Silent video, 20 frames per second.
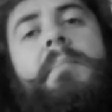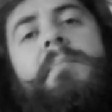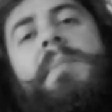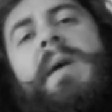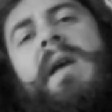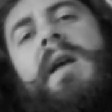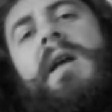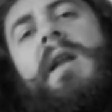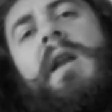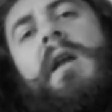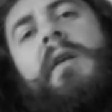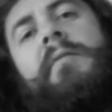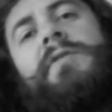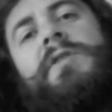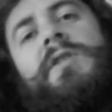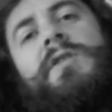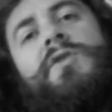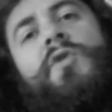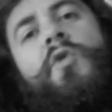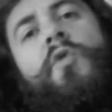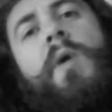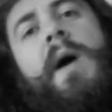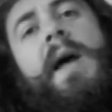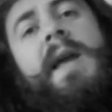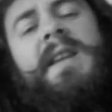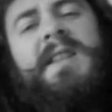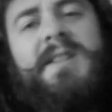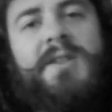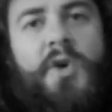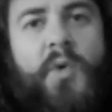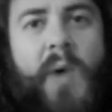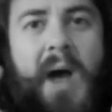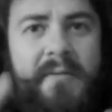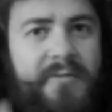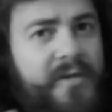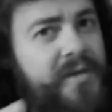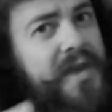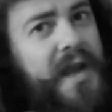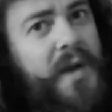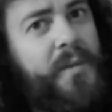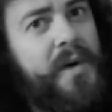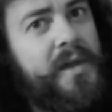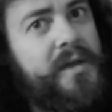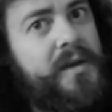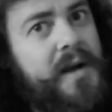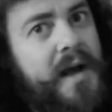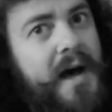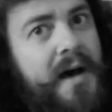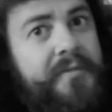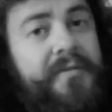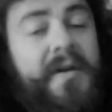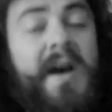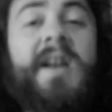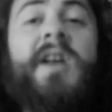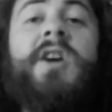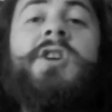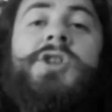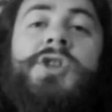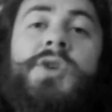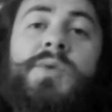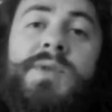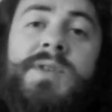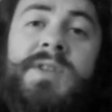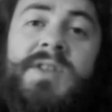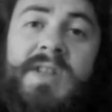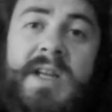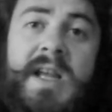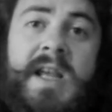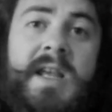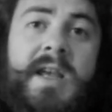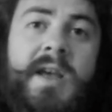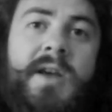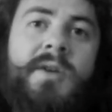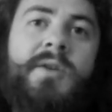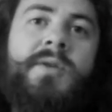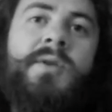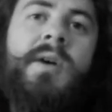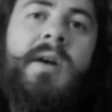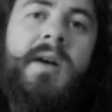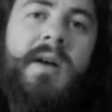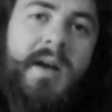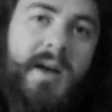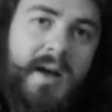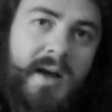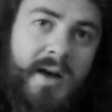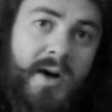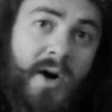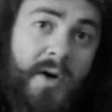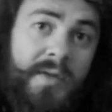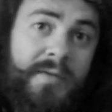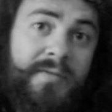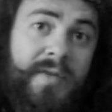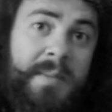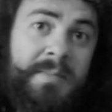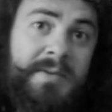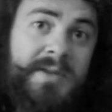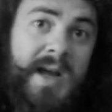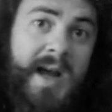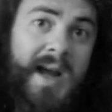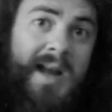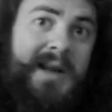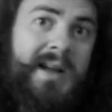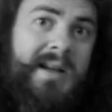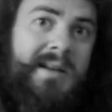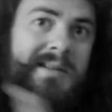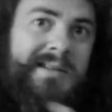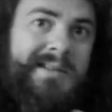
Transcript: Big gloves as always, do everything with love, and I shall see you on the flip side.